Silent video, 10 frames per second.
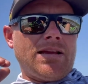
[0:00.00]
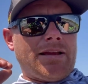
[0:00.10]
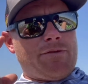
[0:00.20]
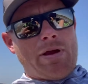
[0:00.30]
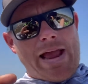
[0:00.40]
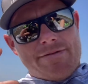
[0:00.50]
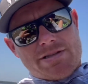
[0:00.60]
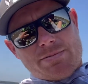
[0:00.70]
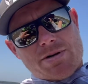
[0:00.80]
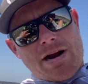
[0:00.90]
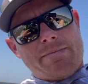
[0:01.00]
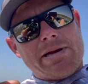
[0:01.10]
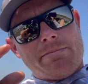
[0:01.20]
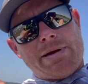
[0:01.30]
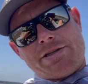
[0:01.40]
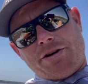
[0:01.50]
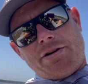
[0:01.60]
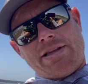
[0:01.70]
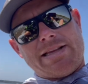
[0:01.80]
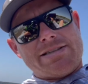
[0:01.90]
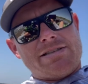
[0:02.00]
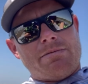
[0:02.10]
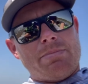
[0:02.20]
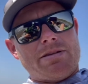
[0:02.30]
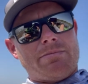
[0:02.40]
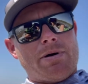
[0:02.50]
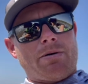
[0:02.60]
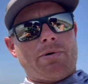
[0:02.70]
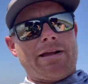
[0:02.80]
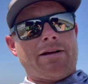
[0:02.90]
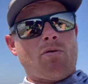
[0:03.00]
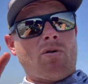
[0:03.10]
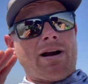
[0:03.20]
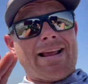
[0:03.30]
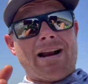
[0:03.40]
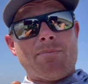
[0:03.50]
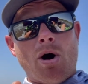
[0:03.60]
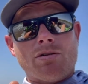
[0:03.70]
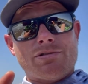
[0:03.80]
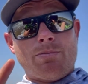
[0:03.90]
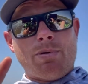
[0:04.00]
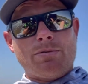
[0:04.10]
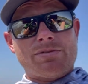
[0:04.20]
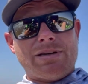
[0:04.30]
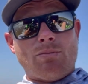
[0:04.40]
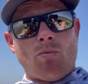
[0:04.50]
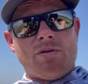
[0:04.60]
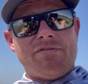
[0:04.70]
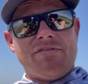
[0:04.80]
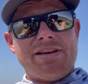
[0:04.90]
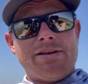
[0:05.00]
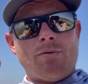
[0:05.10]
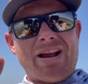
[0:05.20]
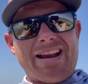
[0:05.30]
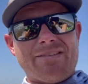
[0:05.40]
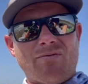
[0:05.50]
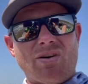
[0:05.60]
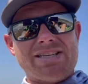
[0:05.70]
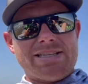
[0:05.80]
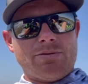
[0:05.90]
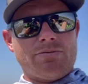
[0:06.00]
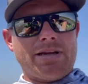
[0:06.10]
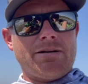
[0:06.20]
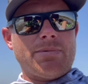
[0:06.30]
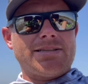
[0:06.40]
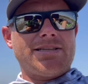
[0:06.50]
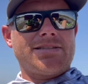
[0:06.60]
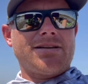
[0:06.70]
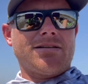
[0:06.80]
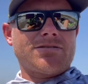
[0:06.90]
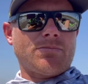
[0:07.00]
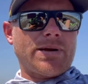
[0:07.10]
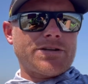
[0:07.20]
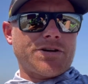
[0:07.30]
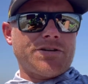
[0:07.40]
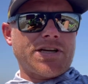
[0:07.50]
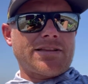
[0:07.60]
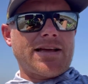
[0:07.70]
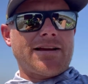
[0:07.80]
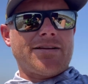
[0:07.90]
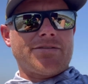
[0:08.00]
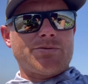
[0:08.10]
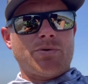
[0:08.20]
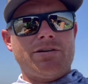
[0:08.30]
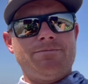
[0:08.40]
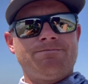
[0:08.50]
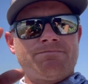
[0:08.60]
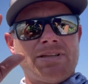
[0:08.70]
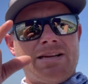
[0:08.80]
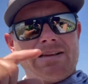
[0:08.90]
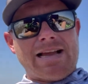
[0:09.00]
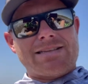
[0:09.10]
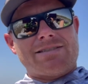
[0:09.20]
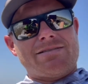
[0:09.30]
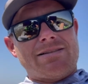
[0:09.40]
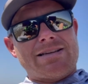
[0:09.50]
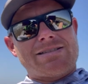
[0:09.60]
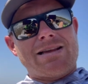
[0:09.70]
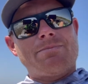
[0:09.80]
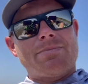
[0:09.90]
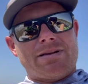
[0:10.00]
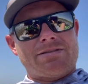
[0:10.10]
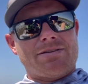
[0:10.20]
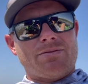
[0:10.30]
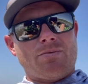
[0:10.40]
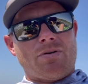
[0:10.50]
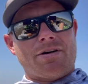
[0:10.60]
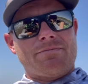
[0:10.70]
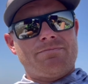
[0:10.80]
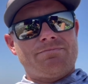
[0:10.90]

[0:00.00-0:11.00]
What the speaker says: If you haven't subscribed yet, make sure you hit that sub button in the bottom right-hand corner. And I'm also posting one video every single day on my TikTok, so make sure you check that out as well. Guys, until next time, I'll see you on the water.